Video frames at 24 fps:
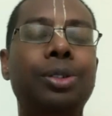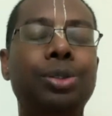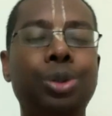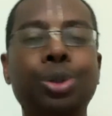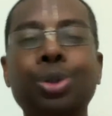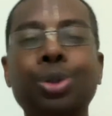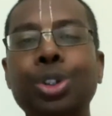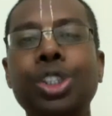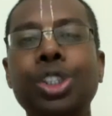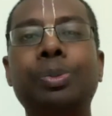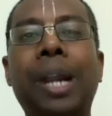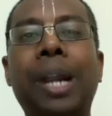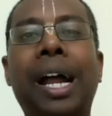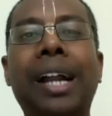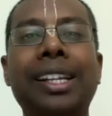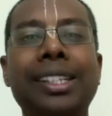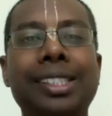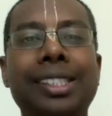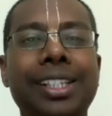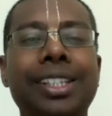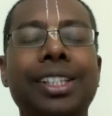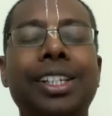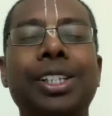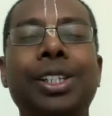Who's
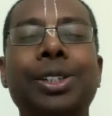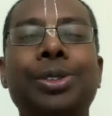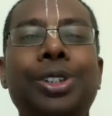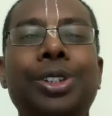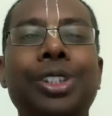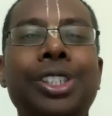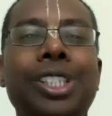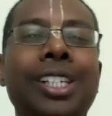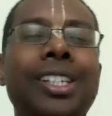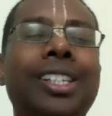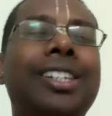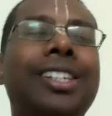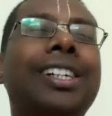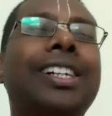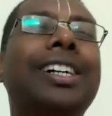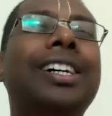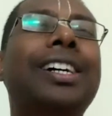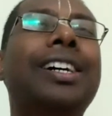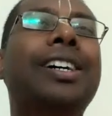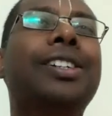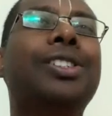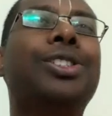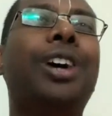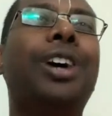practicing the devotion?
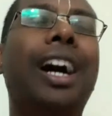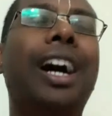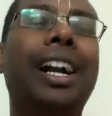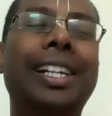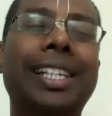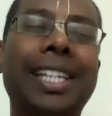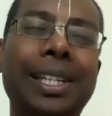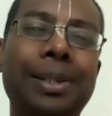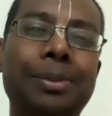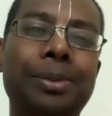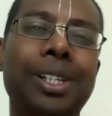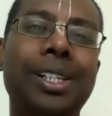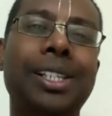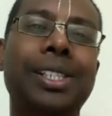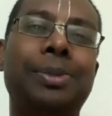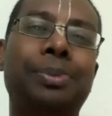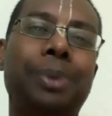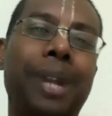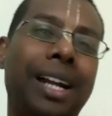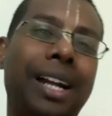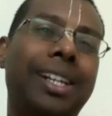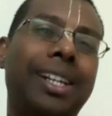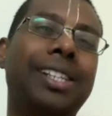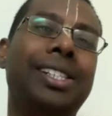So a demon is
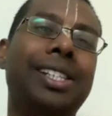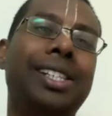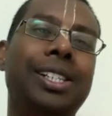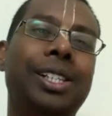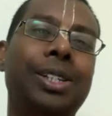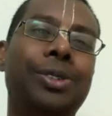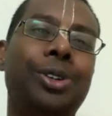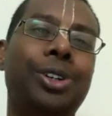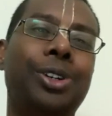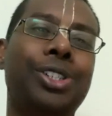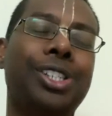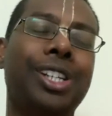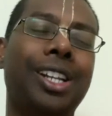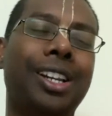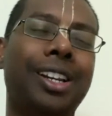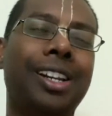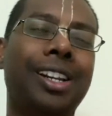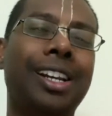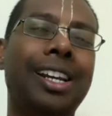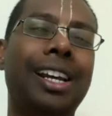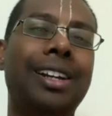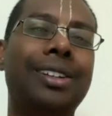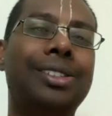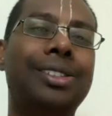practicing devotion,
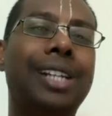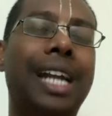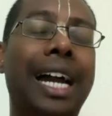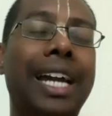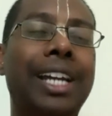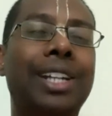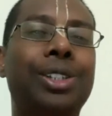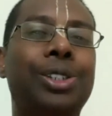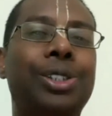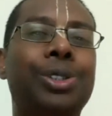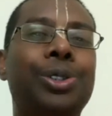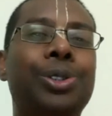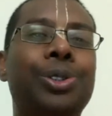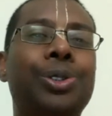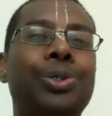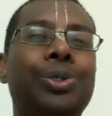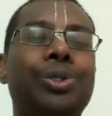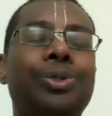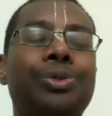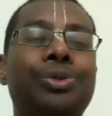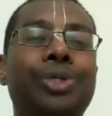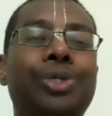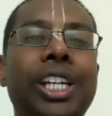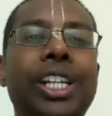trying
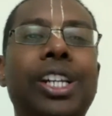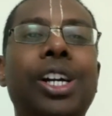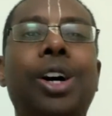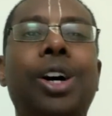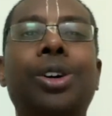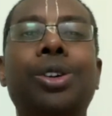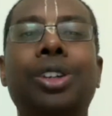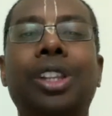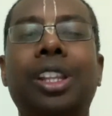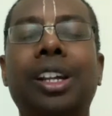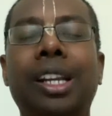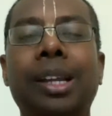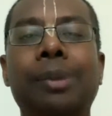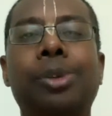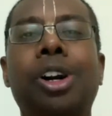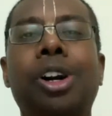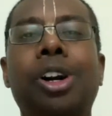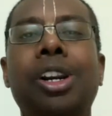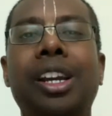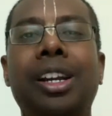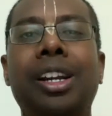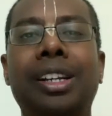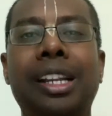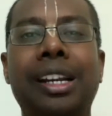to weed out the
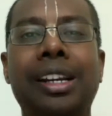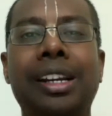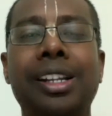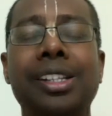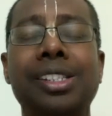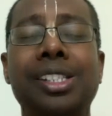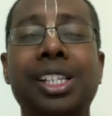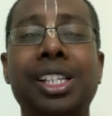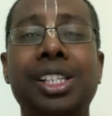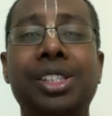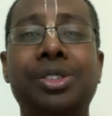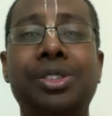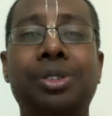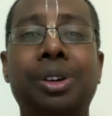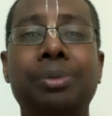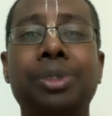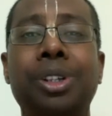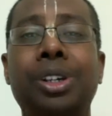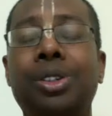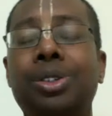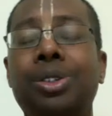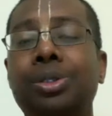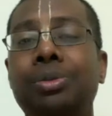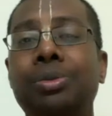demonic tendencies from
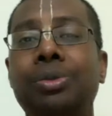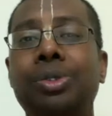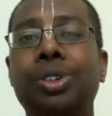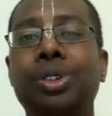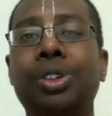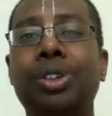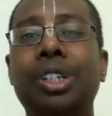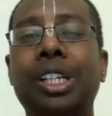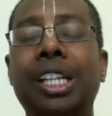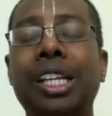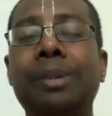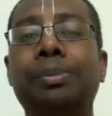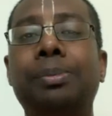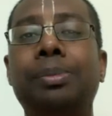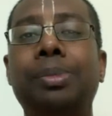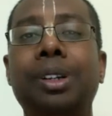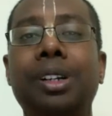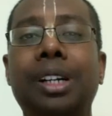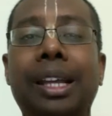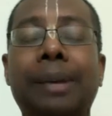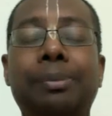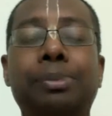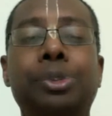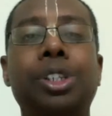the deep
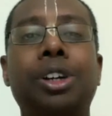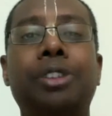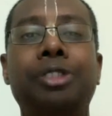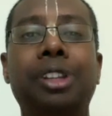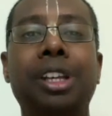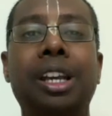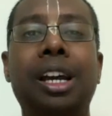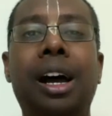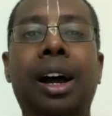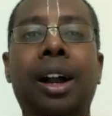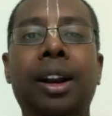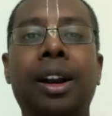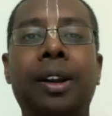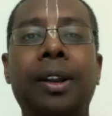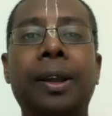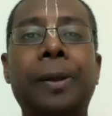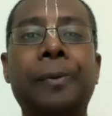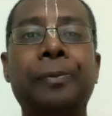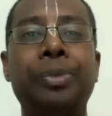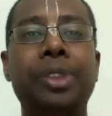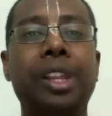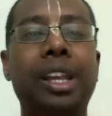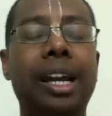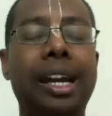depths of the heart,
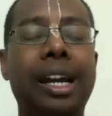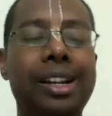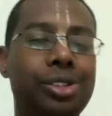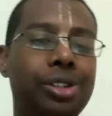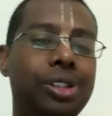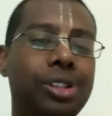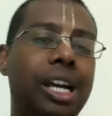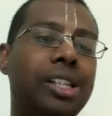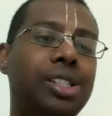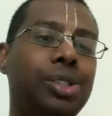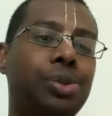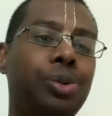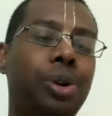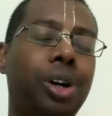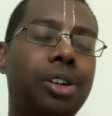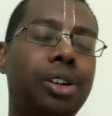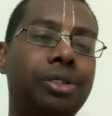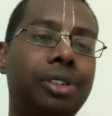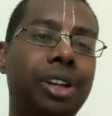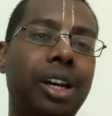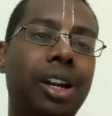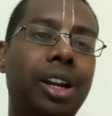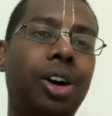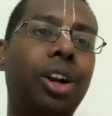right? So that's
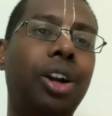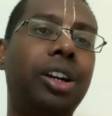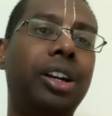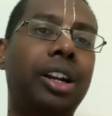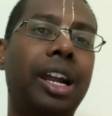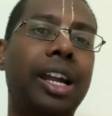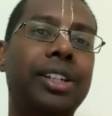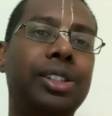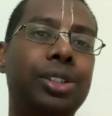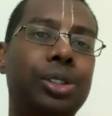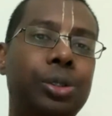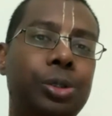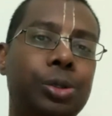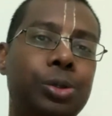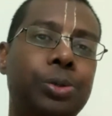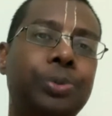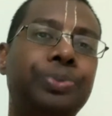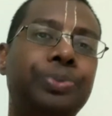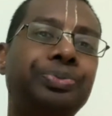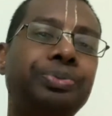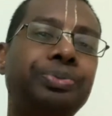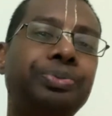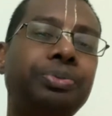what we are all trying to do,